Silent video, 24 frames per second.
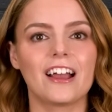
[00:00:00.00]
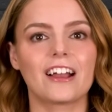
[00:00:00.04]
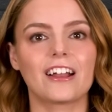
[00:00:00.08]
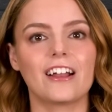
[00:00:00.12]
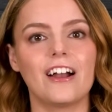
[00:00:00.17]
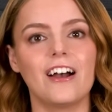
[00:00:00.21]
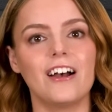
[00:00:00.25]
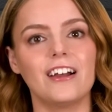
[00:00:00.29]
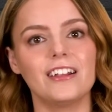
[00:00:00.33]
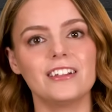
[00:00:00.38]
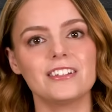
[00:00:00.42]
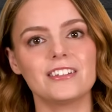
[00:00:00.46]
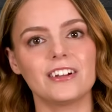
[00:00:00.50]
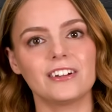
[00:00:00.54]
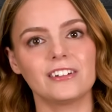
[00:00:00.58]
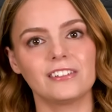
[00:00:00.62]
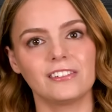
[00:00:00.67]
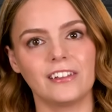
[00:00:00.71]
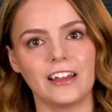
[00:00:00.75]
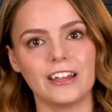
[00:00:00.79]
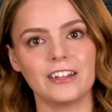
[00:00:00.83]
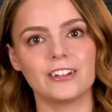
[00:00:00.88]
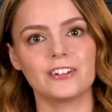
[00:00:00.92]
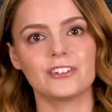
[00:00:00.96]
Cons are
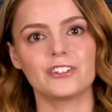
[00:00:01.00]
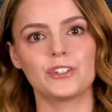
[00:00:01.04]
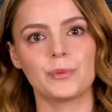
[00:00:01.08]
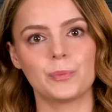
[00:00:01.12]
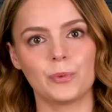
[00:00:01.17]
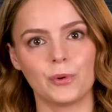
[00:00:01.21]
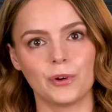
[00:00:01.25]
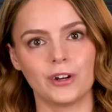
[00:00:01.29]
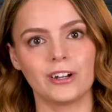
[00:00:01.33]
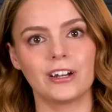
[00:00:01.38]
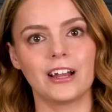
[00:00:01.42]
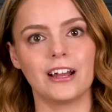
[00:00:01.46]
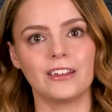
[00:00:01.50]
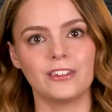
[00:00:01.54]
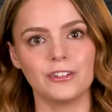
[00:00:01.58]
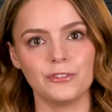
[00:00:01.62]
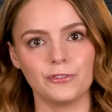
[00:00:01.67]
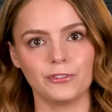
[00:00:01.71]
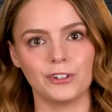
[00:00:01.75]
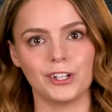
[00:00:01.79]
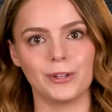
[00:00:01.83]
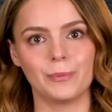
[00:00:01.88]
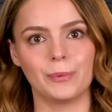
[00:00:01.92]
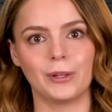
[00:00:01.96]
lighter support on the
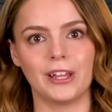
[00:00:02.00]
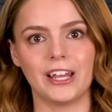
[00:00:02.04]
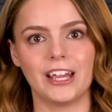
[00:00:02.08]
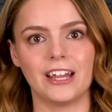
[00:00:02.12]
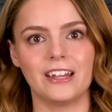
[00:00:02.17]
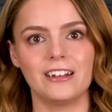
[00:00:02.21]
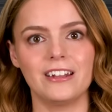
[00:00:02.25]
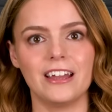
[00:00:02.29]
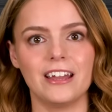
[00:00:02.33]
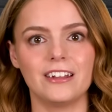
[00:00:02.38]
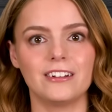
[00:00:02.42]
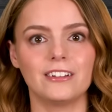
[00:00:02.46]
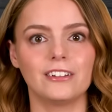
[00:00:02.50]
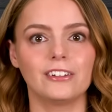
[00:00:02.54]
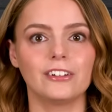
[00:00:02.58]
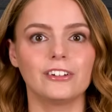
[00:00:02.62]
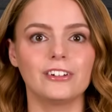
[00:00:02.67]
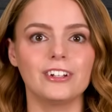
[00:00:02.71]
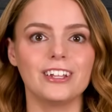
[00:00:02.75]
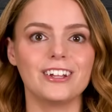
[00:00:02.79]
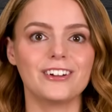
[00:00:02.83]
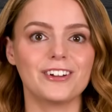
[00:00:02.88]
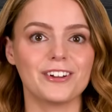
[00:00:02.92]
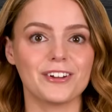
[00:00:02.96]
free plan and a
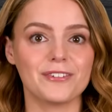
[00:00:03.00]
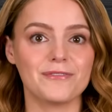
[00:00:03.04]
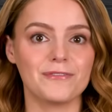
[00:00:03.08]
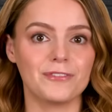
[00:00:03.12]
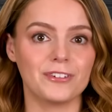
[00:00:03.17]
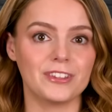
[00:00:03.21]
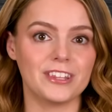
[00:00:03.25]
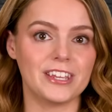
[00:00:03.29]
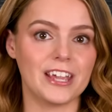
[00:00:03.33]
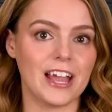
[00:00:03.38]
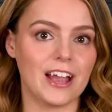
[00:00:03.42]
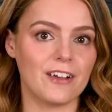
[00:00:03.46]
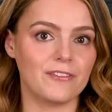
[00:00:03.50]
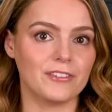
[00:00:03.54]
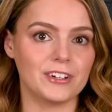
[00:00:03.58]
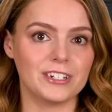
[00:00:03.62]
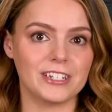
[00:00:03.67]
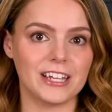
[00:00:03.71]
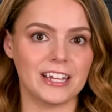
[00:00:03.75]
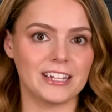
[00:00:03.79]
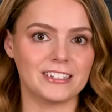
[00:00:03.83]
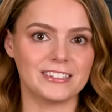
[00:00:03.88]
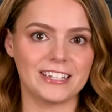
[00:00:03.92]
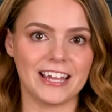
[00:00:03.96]
learning curve for the
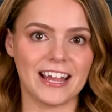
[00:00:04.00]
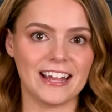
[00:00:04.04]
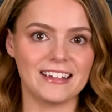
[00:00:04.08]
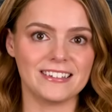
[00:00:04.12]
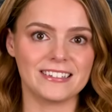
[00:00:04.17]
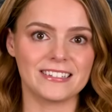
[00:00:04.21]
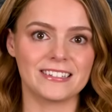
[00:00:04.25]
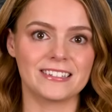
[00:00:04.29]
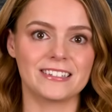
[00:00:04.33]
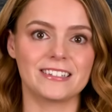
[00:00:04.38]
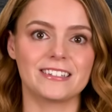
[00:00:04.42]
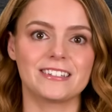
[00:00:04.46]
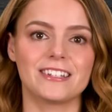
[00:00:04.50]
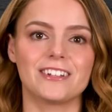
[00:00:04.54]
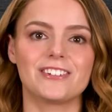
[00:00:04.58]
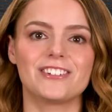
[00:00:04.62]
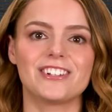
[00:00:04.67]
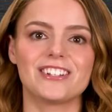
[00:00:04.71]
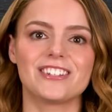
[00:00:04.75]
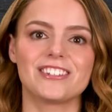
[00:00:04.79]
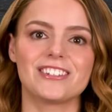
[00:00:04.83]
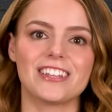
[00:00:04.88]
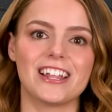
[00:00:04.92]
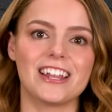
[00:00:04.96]
everyday tasks,
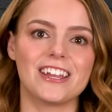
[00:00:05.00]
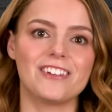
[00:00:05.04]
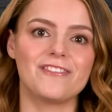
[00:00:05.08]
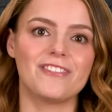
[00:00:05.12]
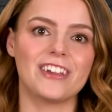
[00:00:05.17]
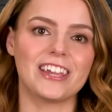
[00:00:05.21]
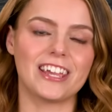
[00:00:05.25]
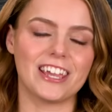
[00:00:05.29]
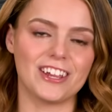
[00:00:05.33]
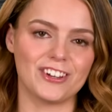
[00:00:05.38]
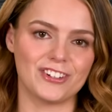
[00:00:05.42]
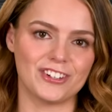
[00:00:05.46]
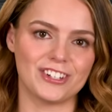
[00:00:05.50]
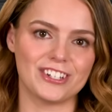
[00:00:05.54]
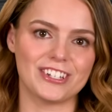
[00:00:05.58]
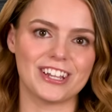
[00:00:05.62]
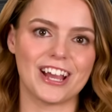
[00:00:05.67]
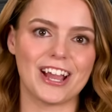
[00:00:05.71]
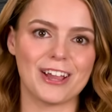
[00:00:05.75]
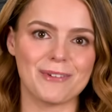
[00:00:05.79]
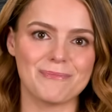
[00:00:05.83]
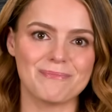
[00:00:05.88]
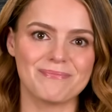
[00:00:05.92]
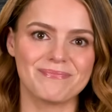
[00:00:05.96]
such as setting vacation
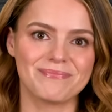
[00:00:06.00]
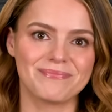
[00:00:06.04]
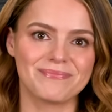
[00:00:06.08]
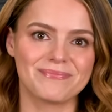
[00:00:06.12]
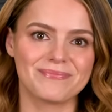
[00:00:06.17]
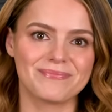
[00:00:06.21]
time.